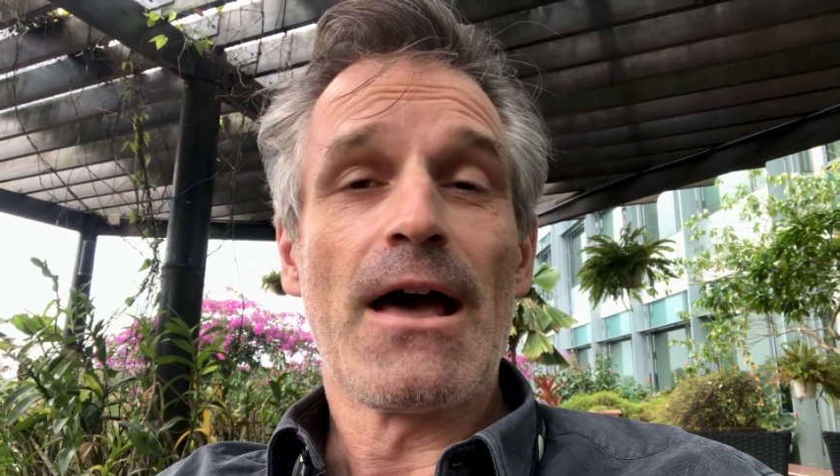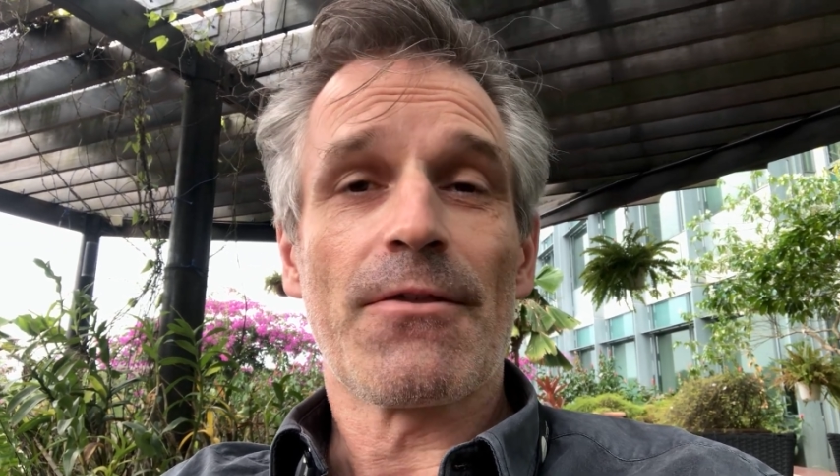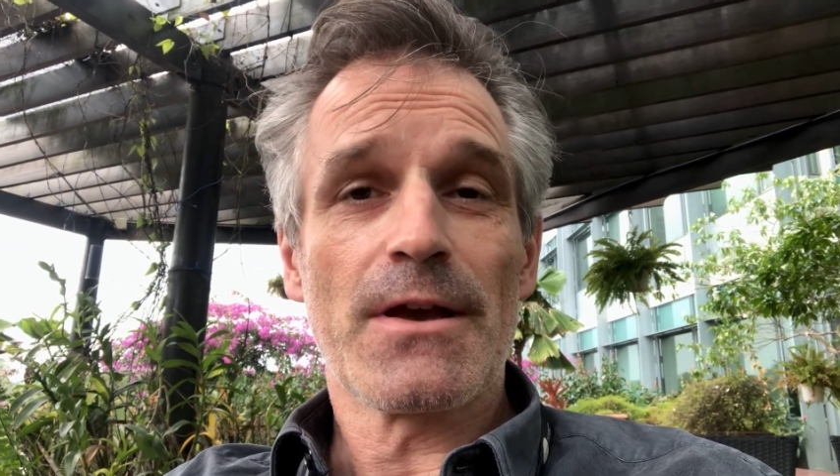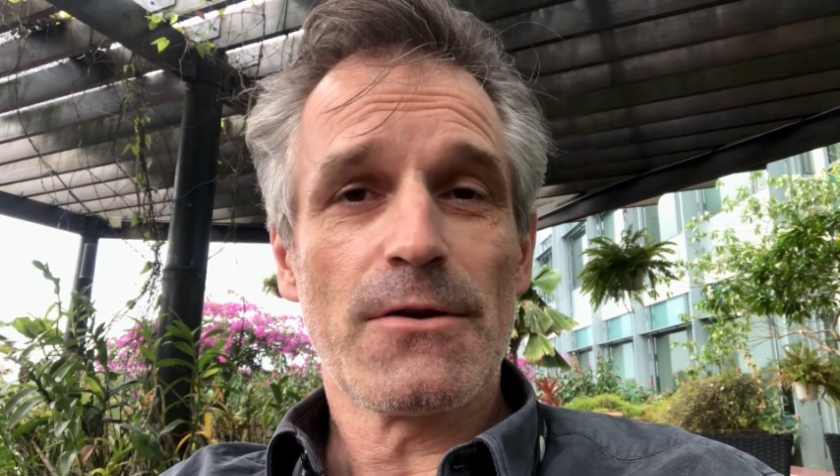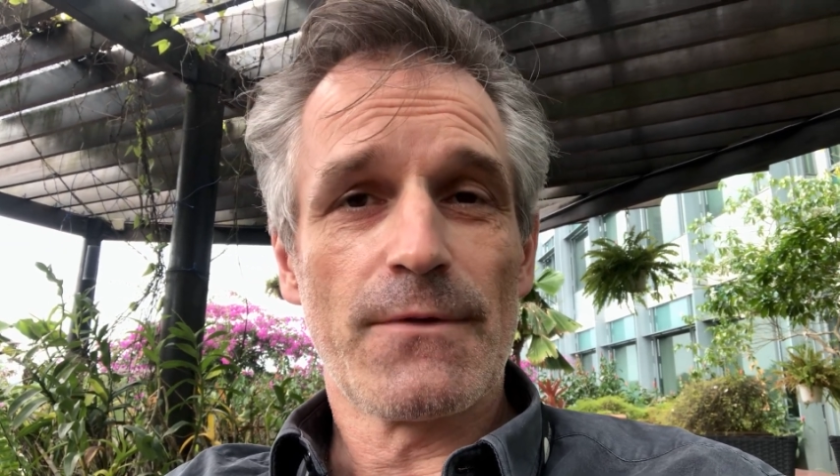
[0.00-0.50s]

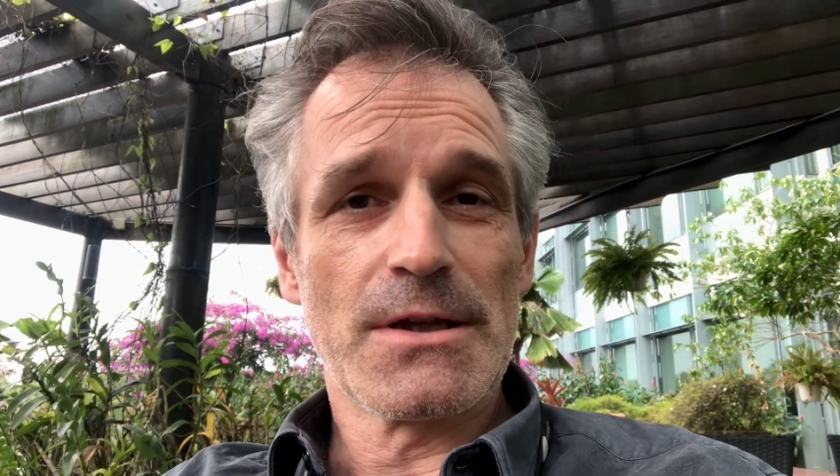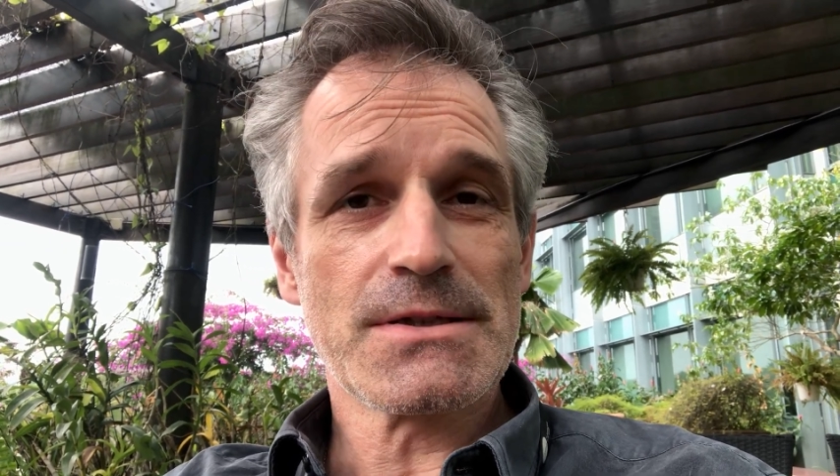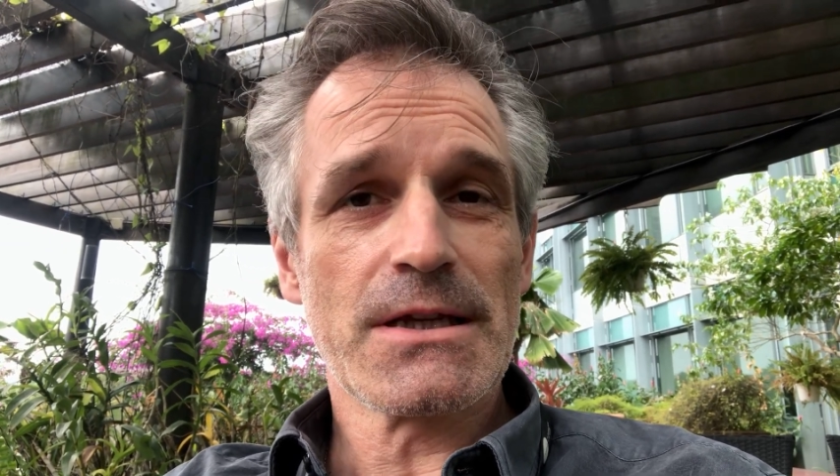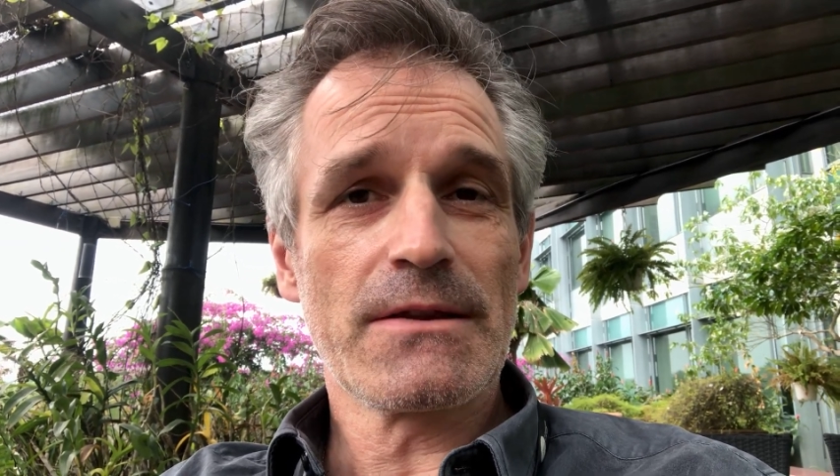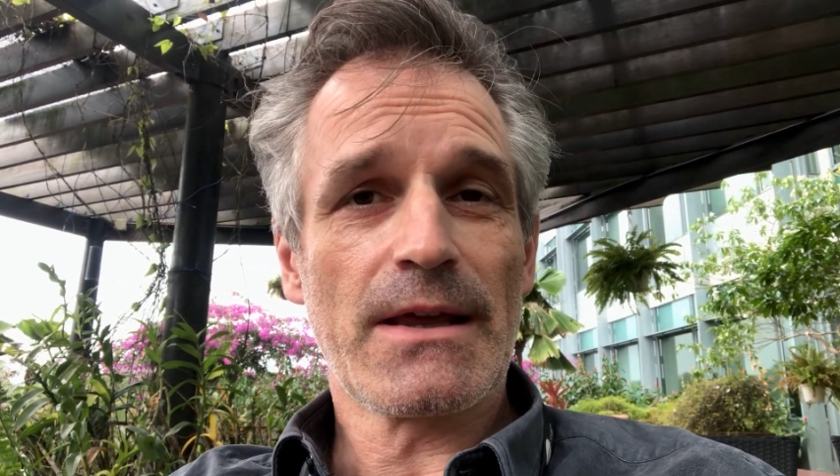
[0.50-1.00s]
thank you for listening.